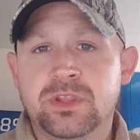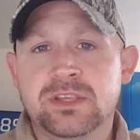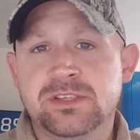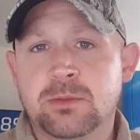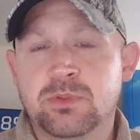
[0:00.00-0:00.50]
they
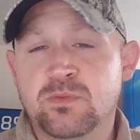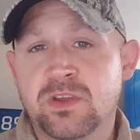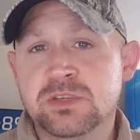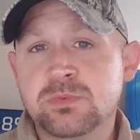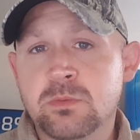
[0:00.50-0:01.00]
set up their
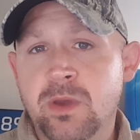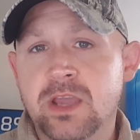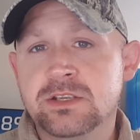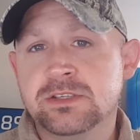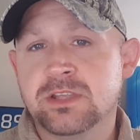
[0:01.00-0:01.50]
Facebook
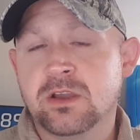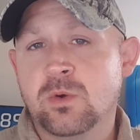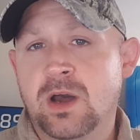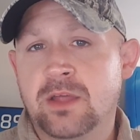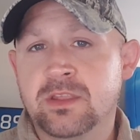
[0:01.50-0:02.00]
page is they
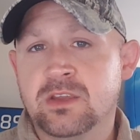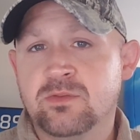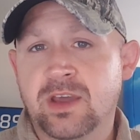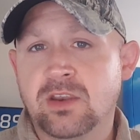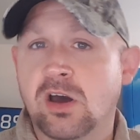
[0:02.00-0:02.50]
go out and they
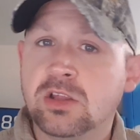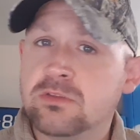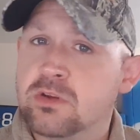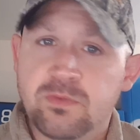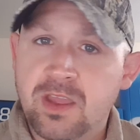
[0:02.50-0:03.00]
invite all of
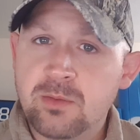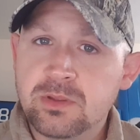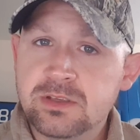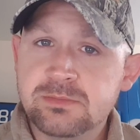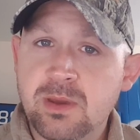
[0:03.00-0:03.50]
their
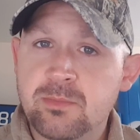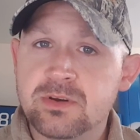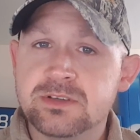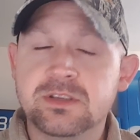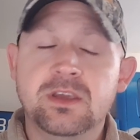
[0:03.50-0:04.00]
family's
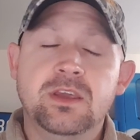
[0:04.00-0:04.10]
members